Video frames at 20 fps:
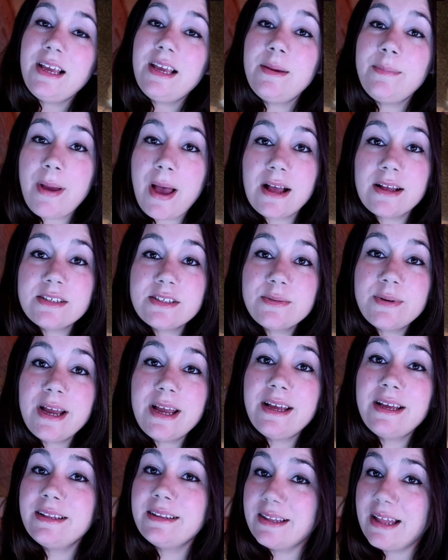He passed
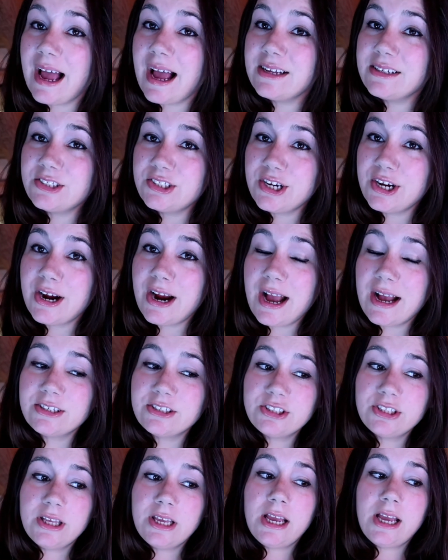away last year
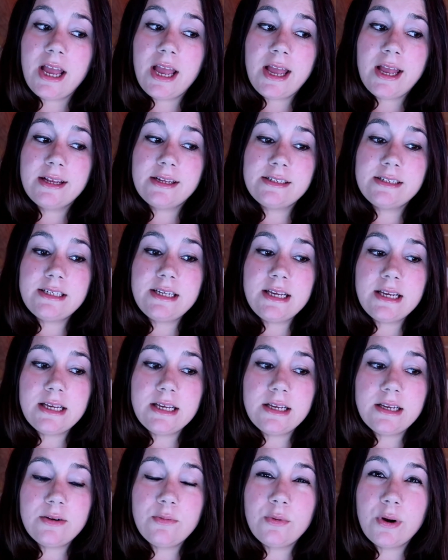actually, and
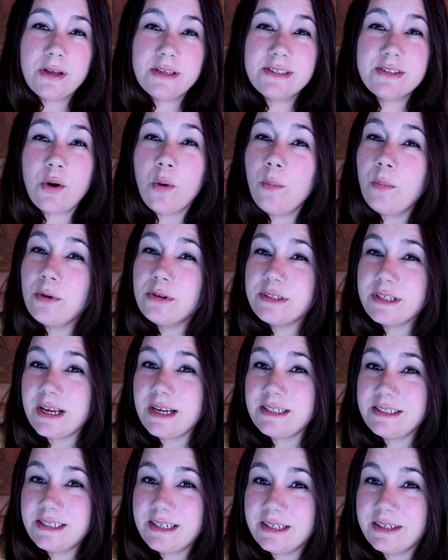he was almost
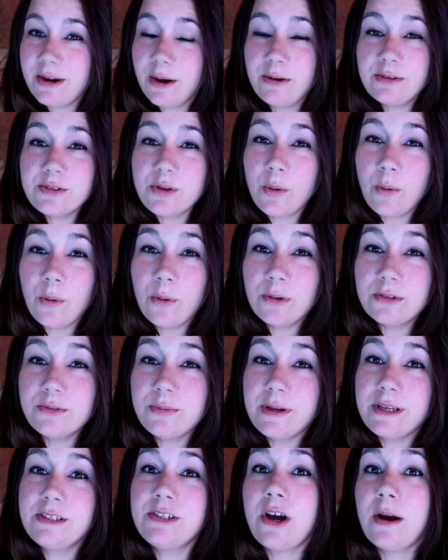18 years old.
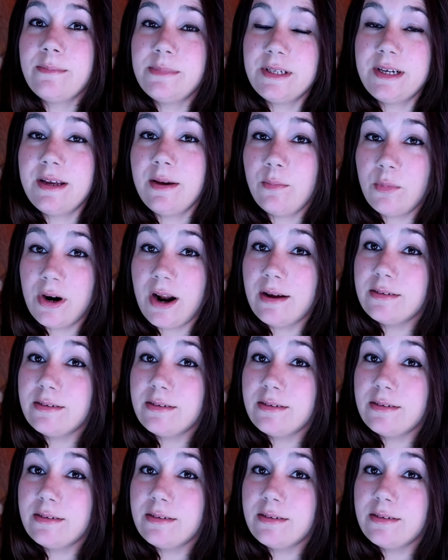We adopted him when